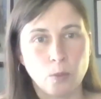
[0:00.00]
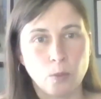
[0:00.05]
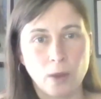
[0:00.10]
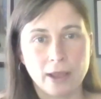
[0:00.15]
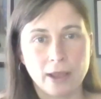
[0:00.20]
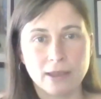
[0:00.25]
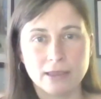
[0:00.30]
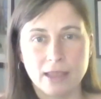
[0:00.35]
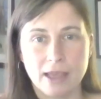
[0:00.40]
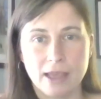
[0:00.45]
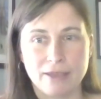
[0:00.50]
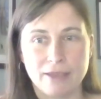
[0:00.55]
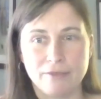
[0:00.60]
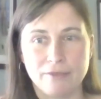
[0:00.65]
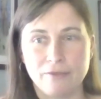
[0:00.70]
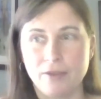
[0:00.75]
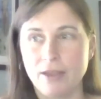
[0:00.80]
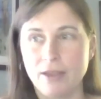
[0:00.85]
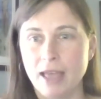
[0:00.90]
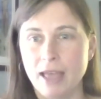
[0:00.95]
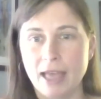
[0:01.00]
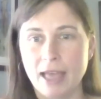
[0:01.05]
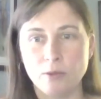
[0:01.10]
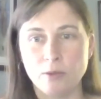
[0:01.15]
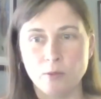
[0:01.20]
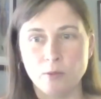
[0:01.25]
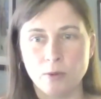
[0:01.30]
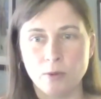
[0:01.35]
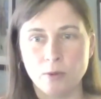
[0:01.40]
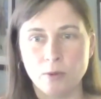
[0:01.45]
wildlife,
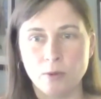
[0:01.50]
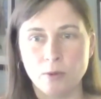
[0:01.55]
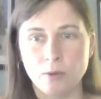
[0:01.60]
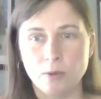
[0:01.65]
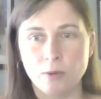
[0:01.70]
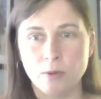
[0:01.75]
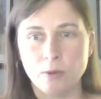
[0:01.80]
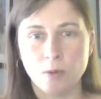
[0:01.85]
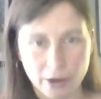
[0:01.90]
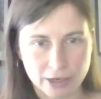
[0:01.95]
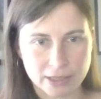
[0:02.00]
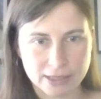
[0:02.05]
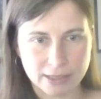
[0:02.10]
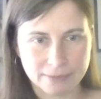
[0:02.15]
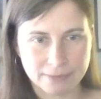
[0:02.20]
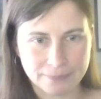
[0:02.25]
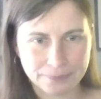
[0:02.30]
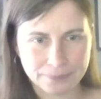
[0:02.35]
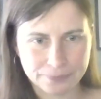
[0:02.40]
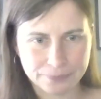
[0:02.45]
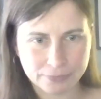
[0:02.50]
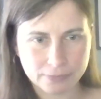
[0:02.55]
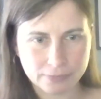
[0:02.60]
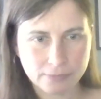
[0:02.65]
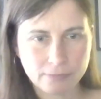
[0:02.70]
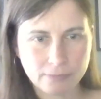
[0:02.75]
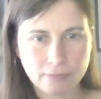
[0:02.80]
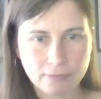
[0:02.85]
and waters